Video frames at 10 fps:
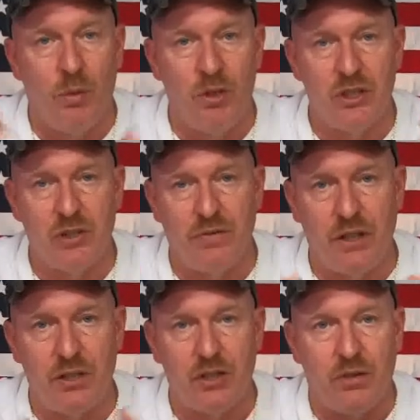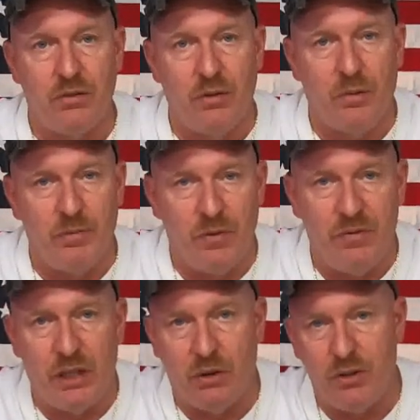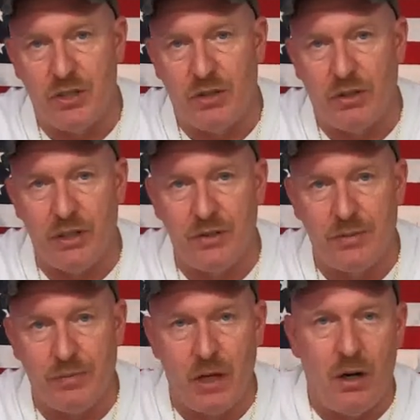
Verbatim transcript: We just finished a video series